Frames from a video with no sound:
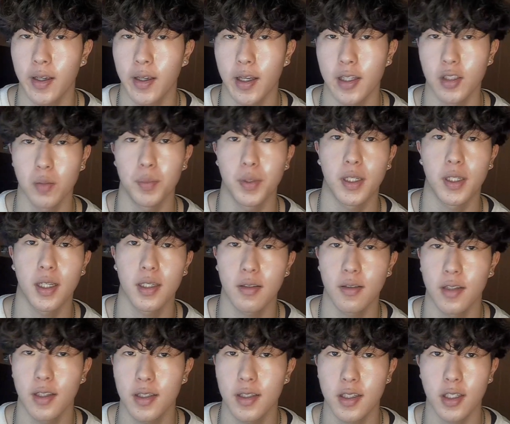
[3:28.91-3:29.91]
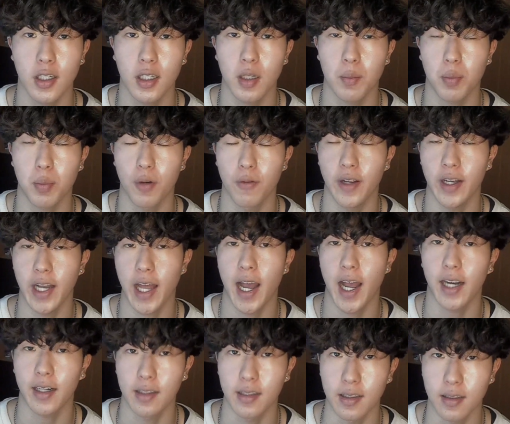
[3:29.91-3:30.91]
And so because of this, you're going to prevent
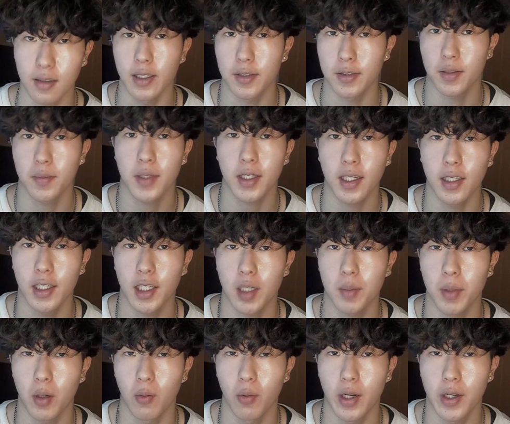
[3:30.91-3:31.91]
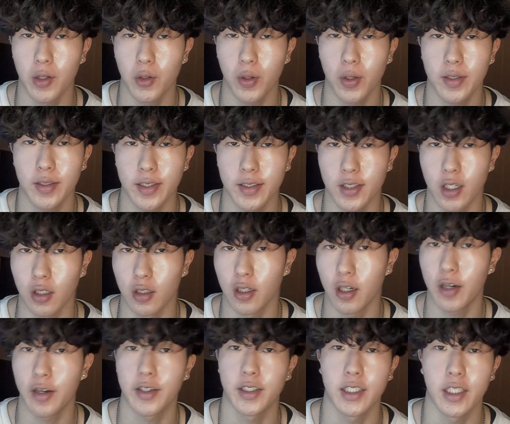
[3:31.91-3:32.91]
acne. Something I like about retinoids is their
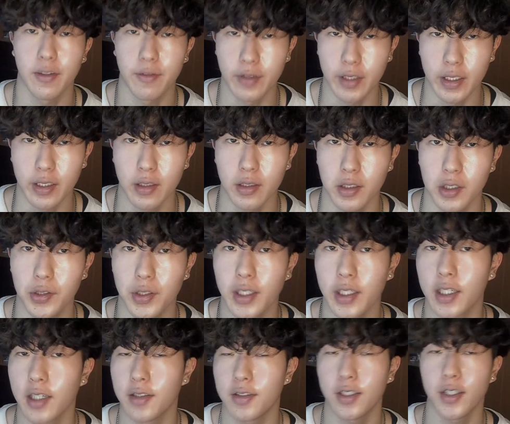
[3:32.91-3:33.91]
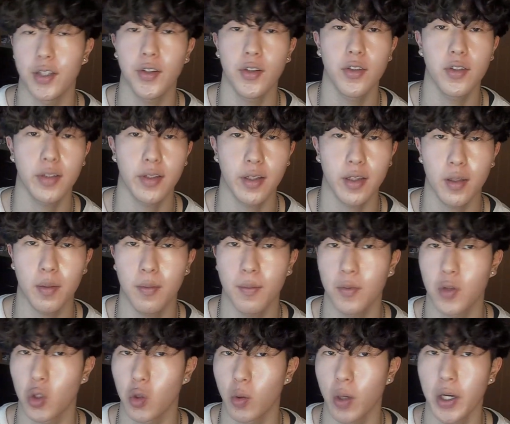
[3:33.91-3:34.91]
longevity. You can continue using them
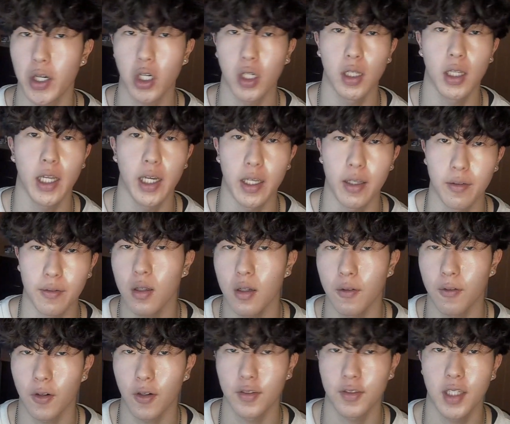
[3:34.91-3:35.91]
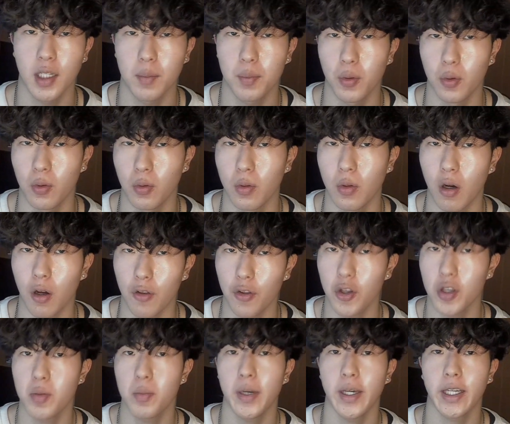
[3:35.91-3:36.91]
throughout your life. For example, although
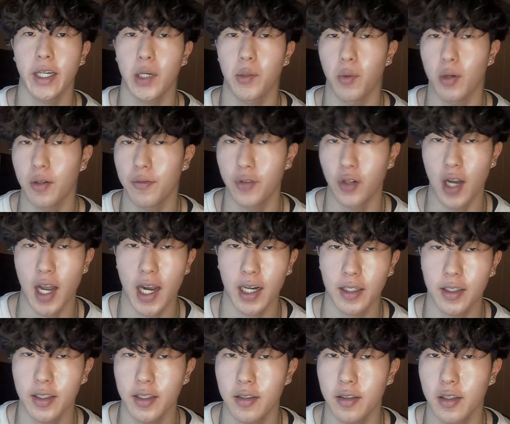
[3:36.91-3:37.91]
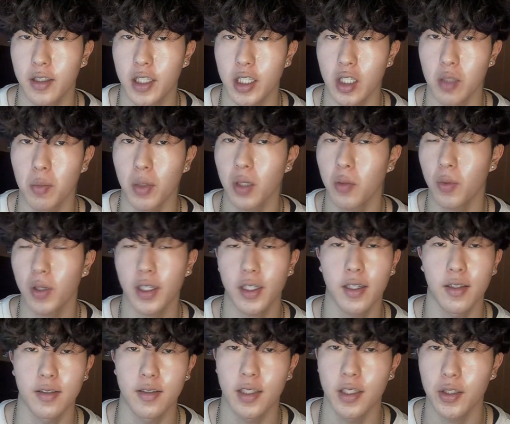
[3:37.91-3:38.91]
you might get rid of your acne, you might want to
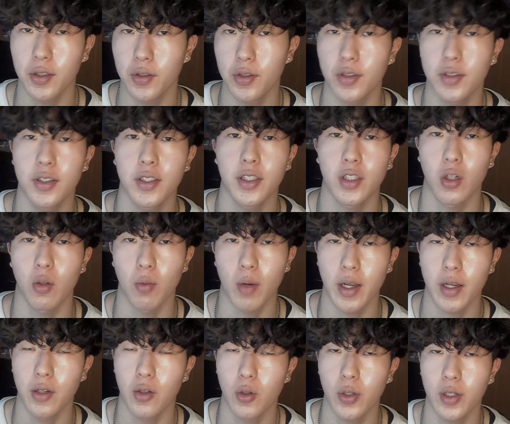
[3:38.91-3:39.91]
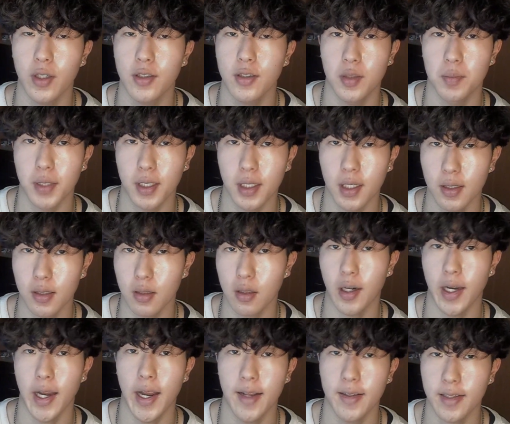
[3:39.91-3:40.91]
continue using your retinoids because of
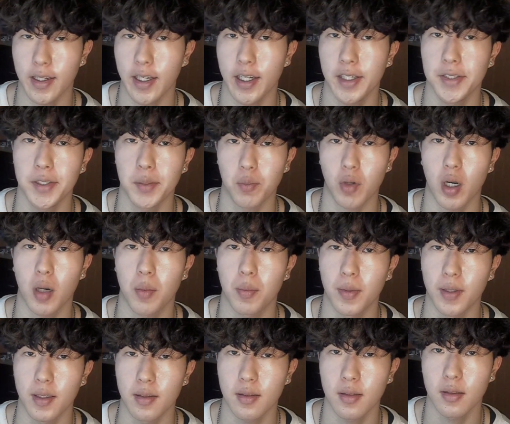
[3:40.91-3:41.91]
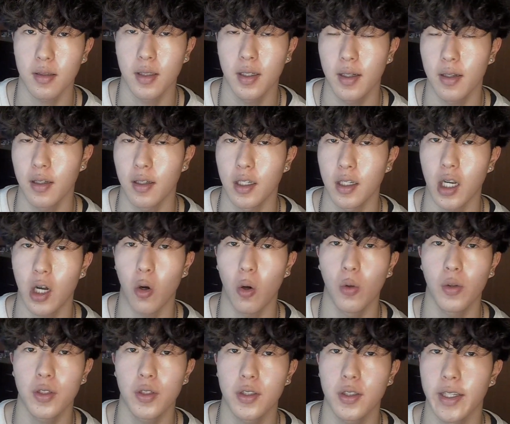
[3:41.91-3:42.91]
their anti-aging properties. Not
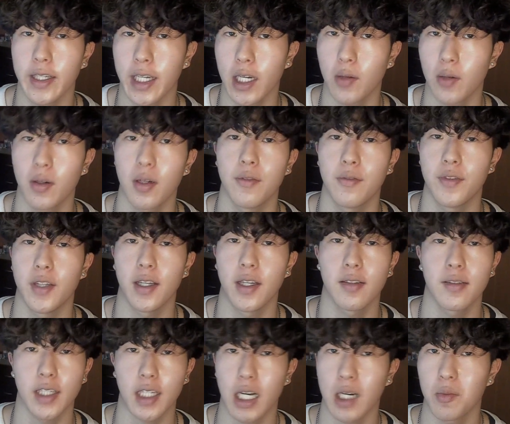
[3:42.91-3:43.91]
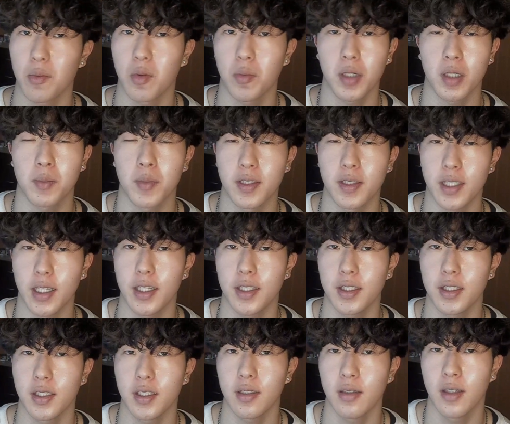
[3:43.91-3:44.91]
only do they get rid of things like
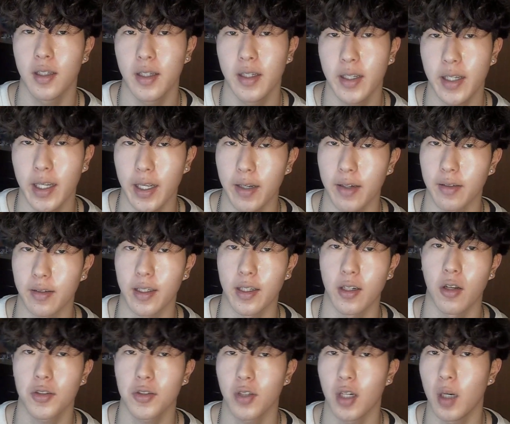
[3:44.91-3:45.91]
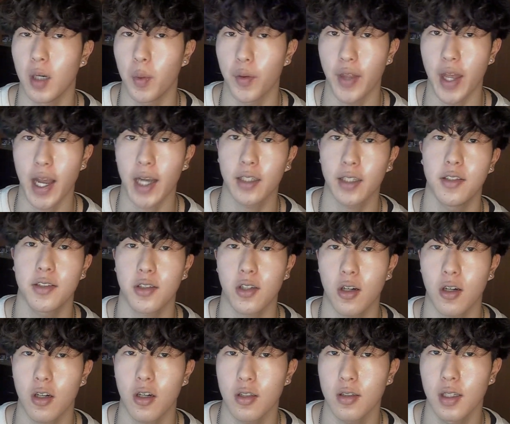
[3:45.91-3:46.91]
hyperpigmentation, and can also help with acne
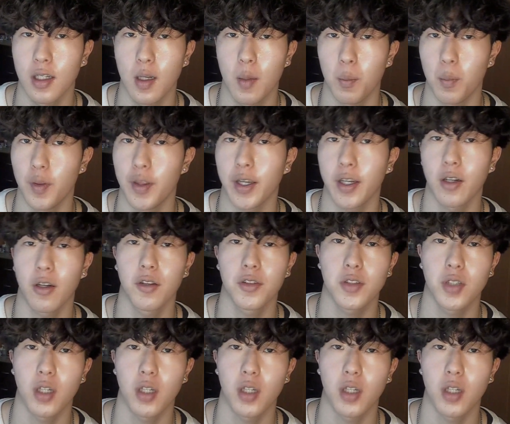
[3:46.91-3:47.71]
scars, but they can also